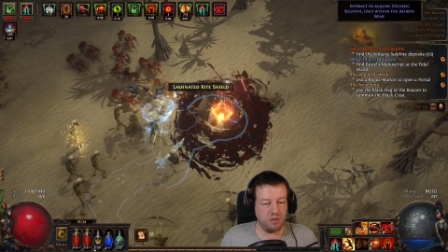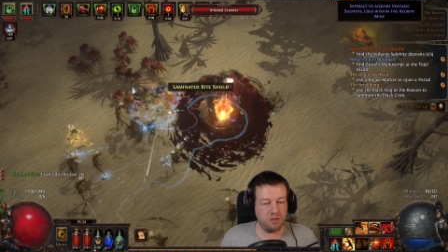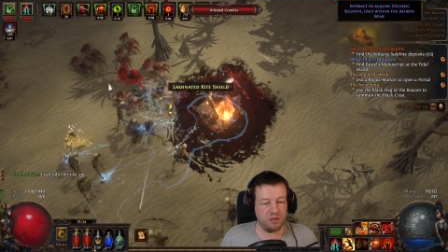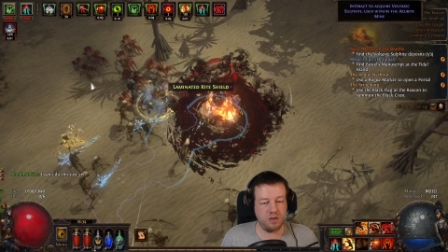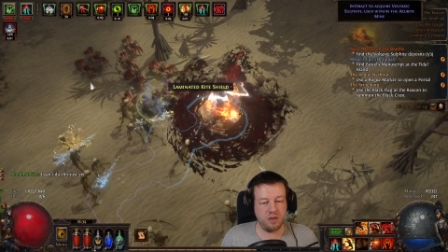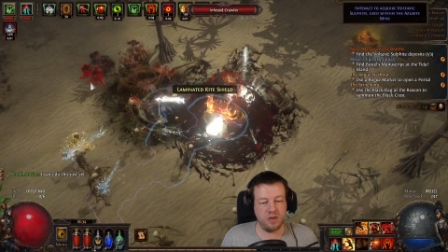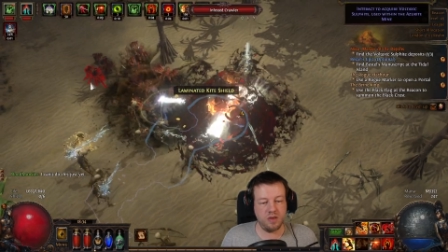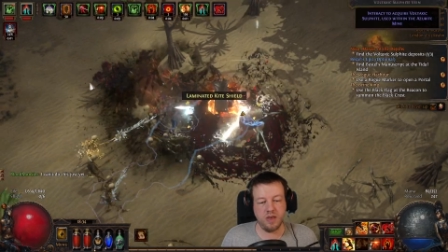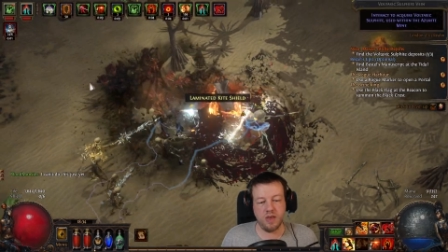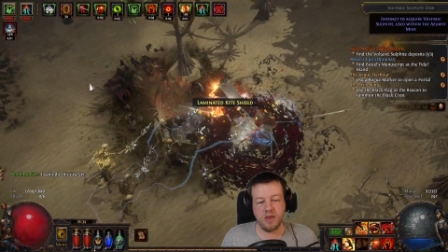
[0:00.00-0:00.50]

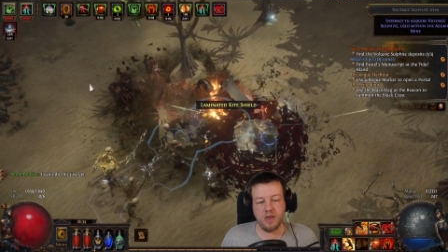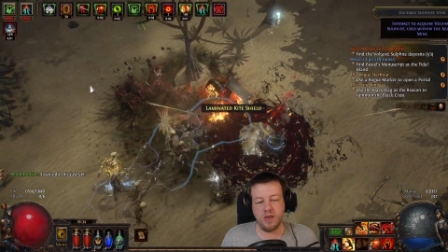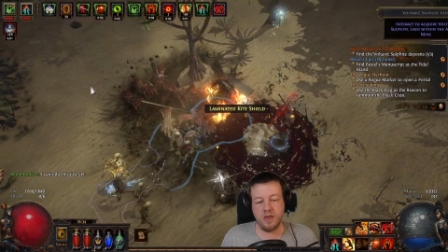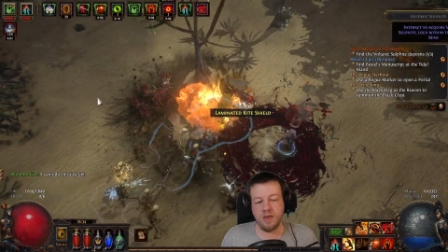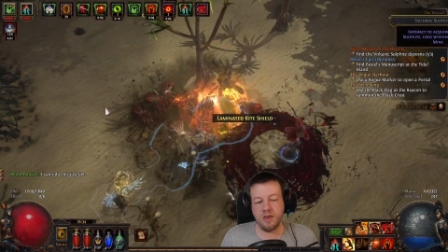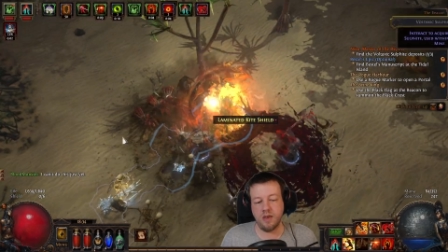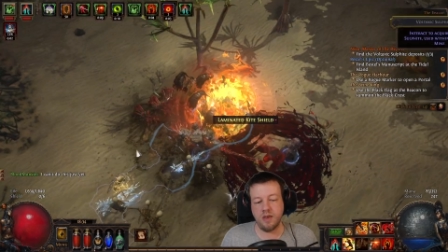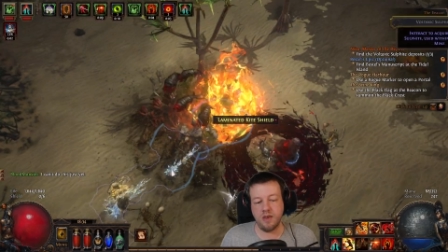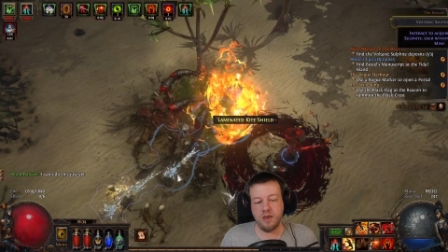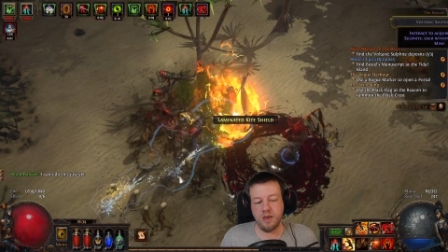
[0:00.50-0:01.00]

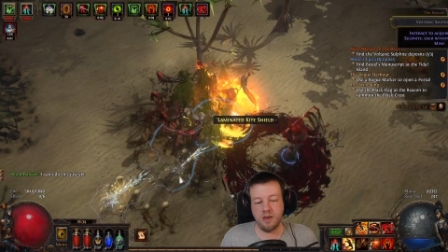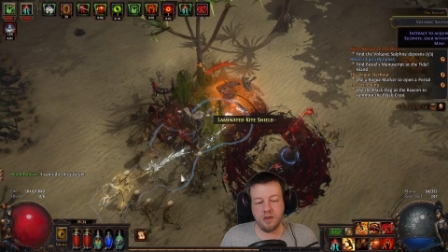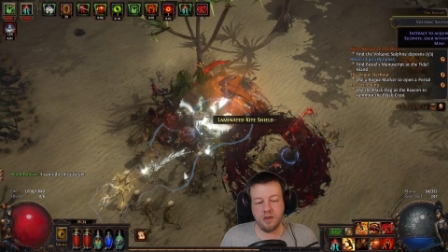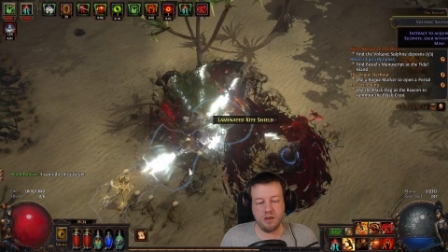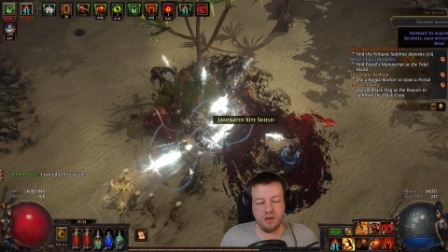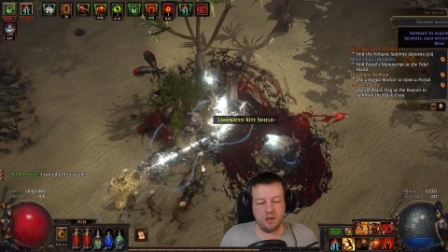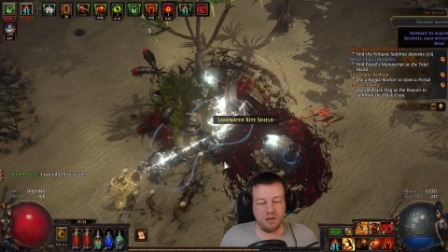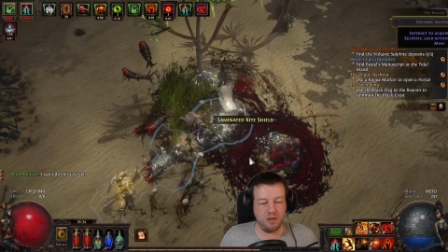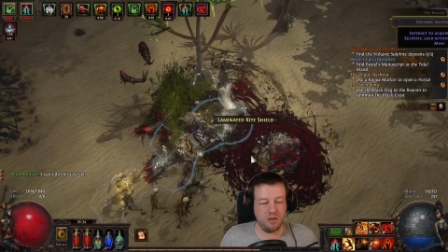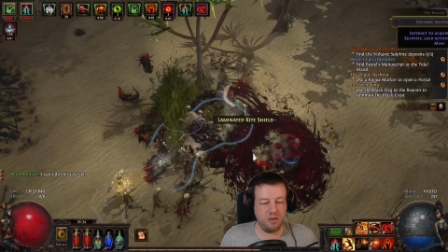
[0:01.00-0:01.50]
Okay.
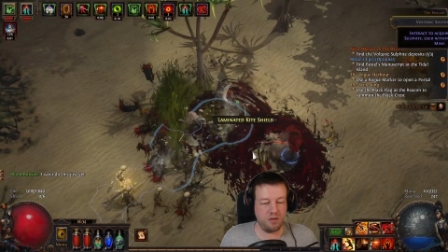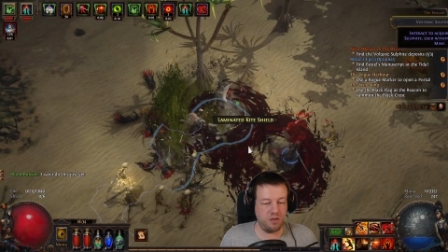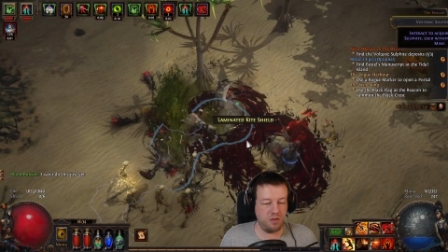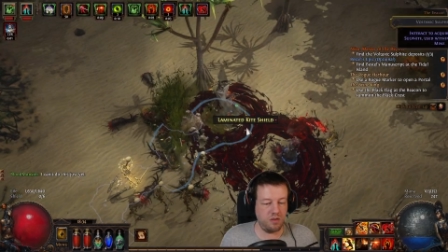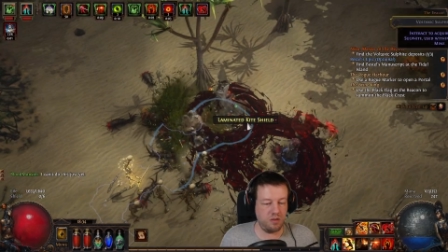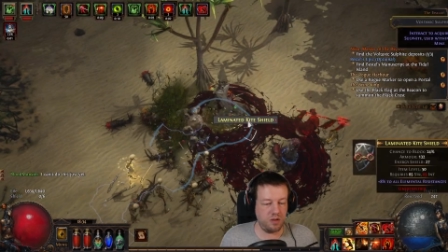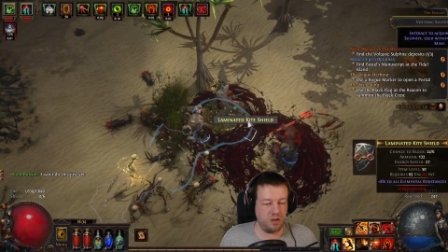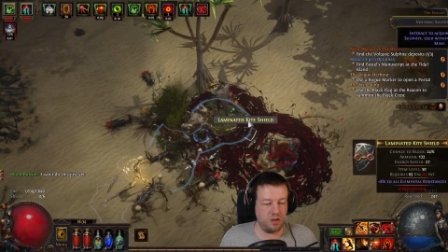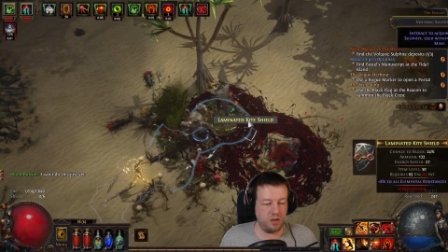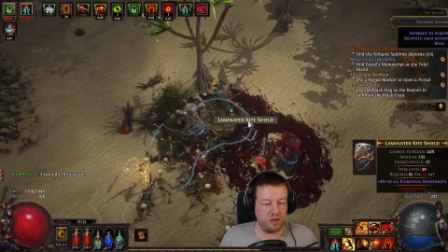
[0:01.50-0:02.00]

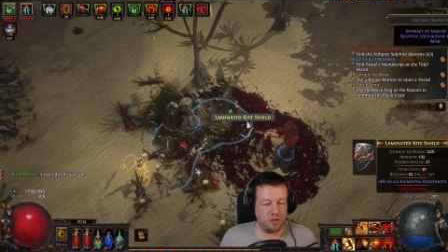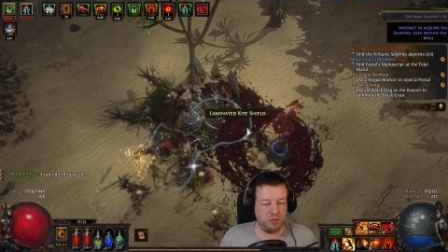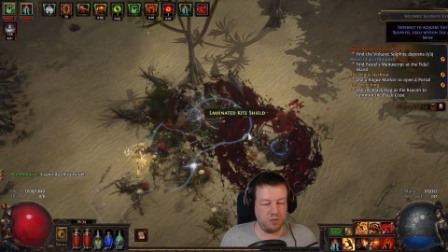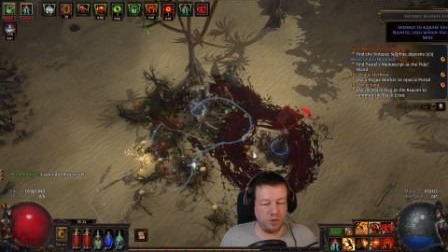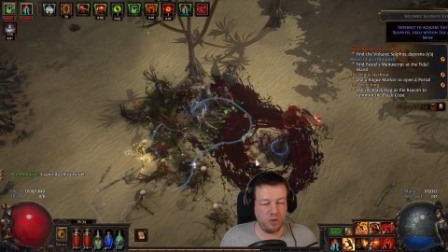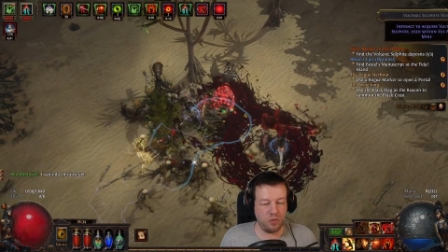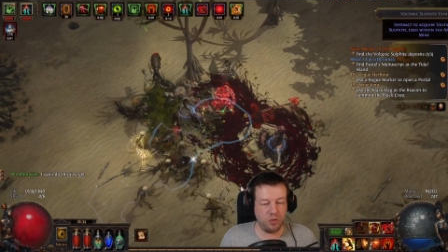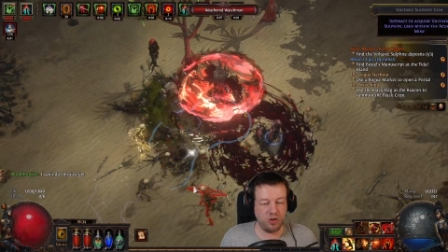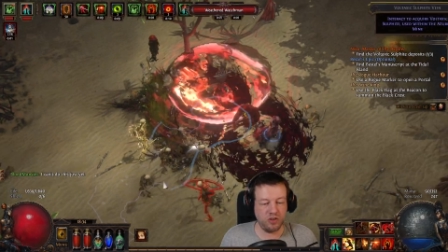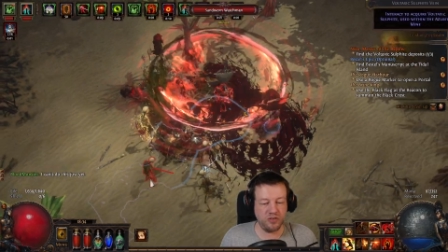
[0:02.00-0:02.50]

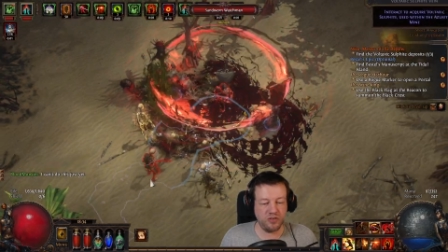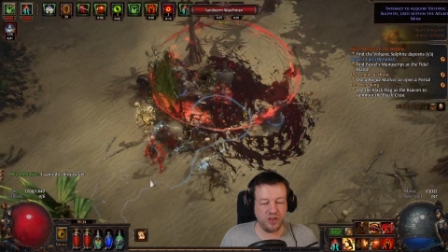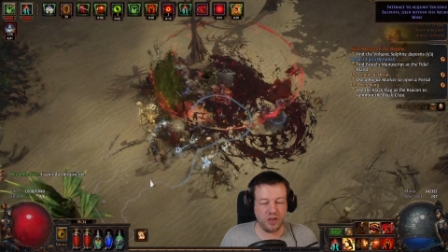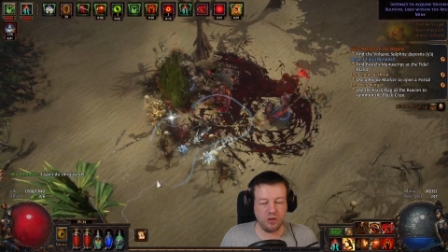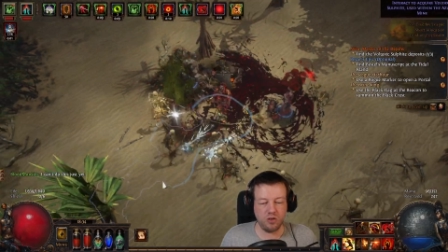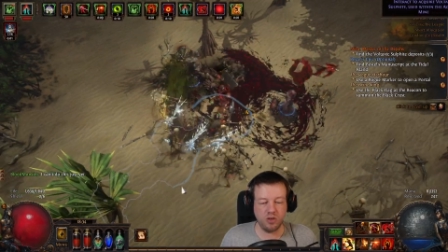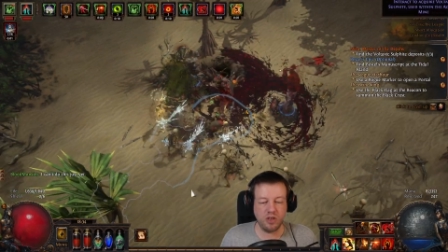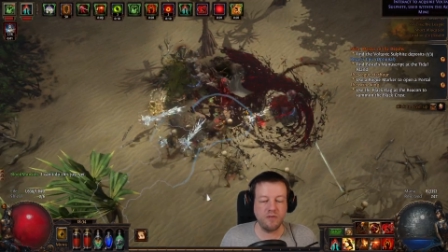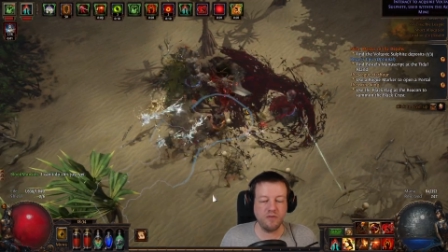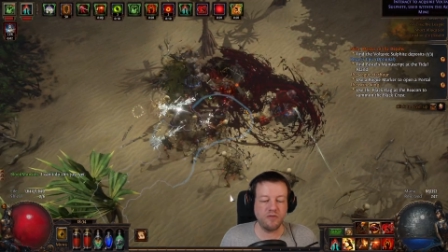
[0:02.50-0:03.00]
We want to start
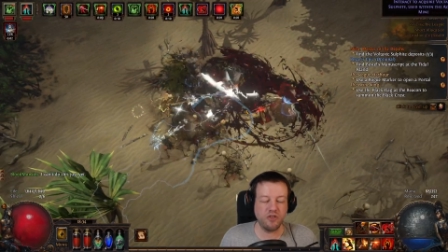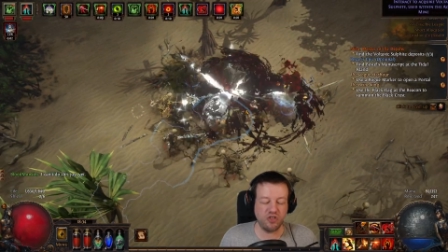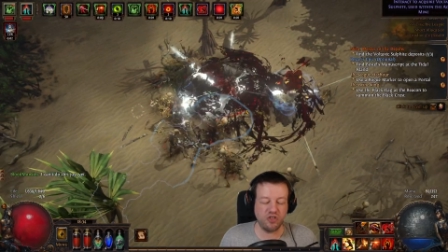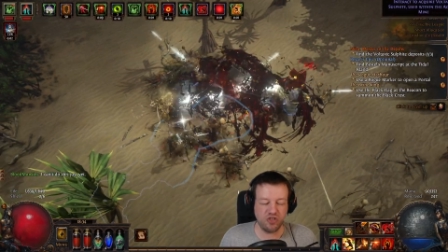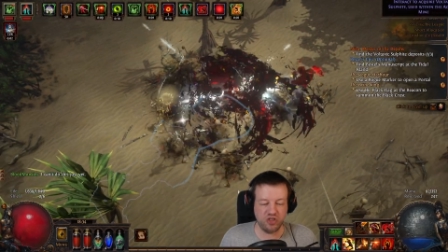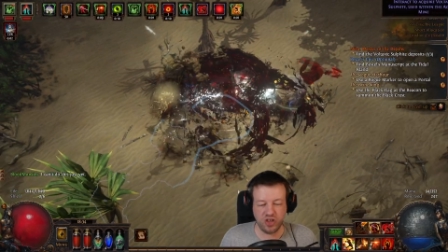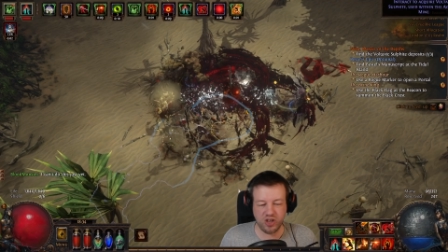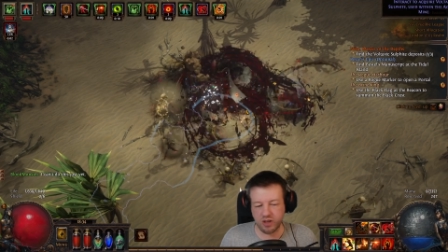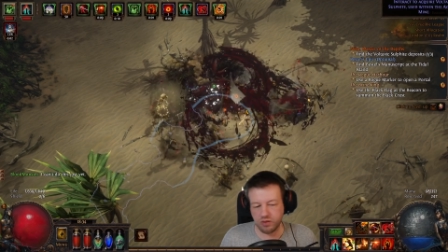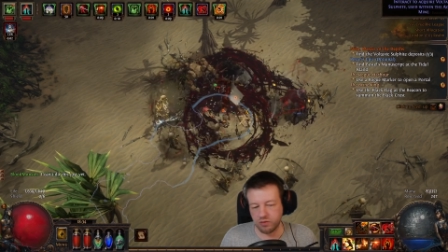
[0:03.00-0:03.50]
looking for
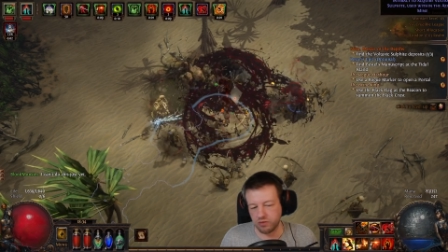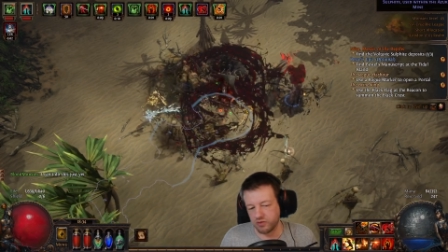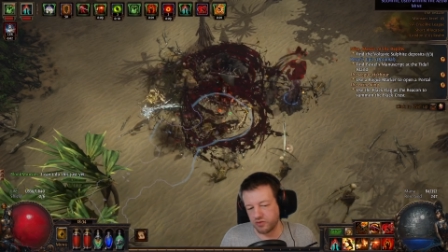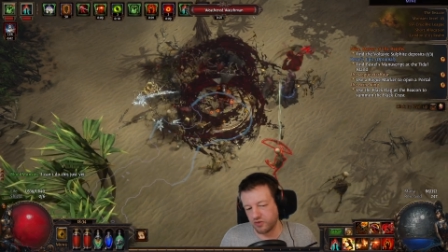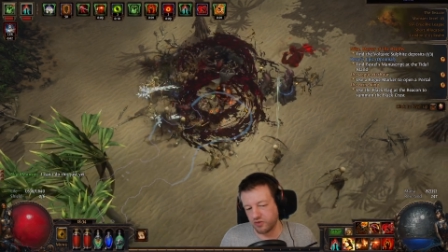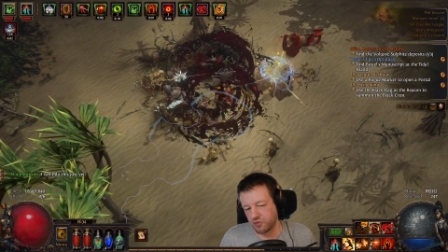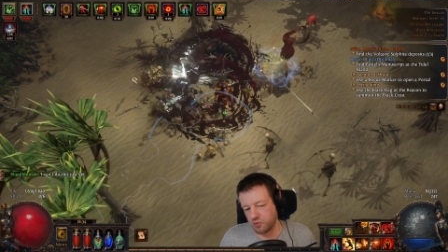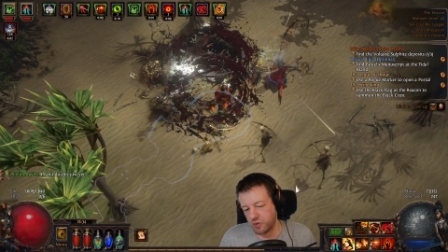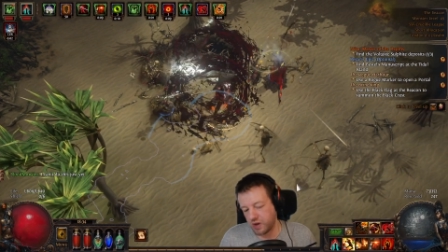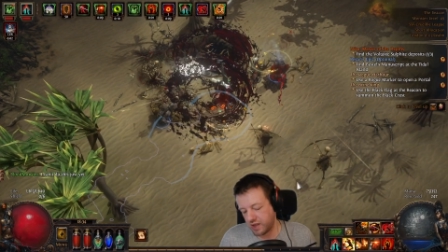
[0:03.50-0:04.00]
shields
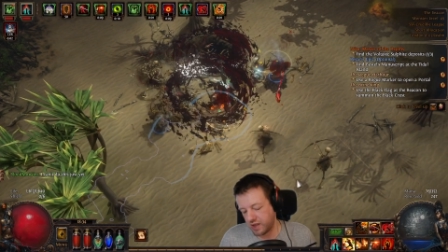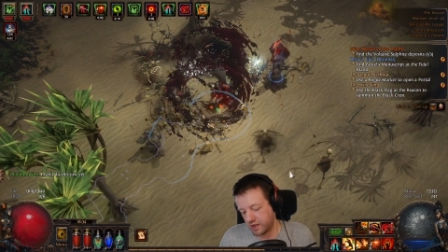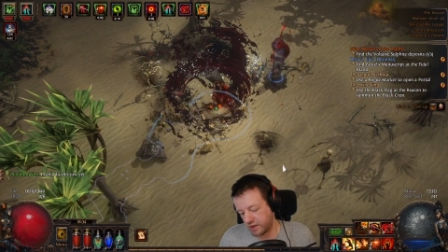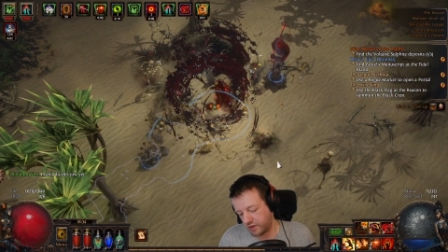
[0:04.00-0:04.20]
as well.